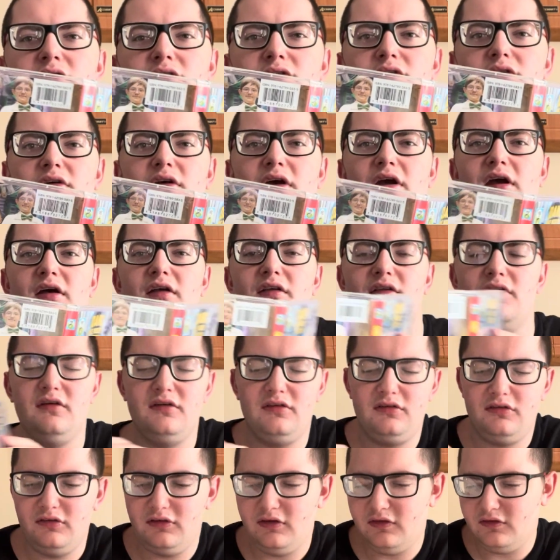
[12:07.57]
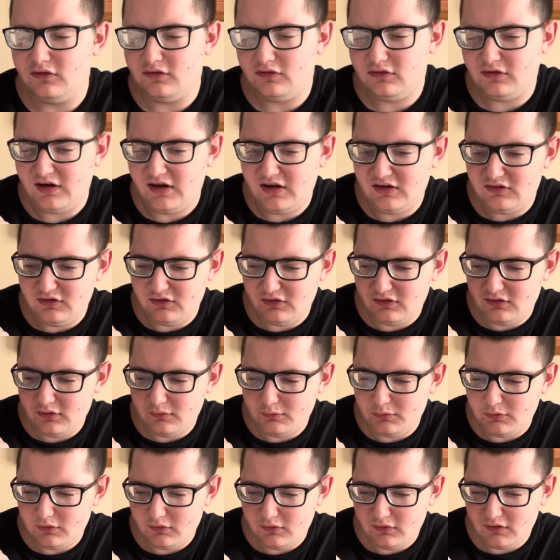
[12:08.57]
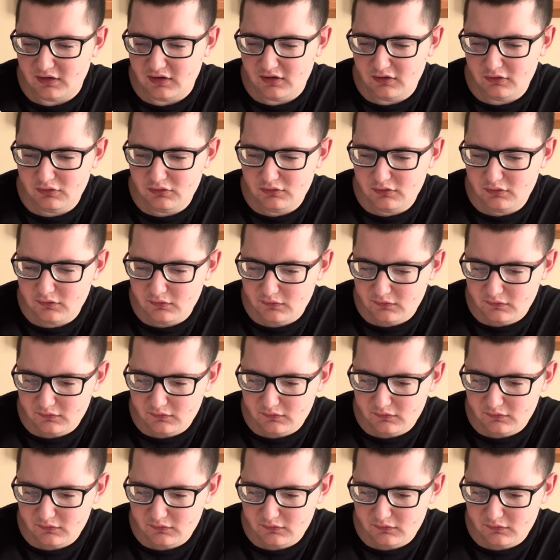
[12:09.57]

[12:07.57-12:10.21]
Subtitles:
"Scan this, see this gadget come to life."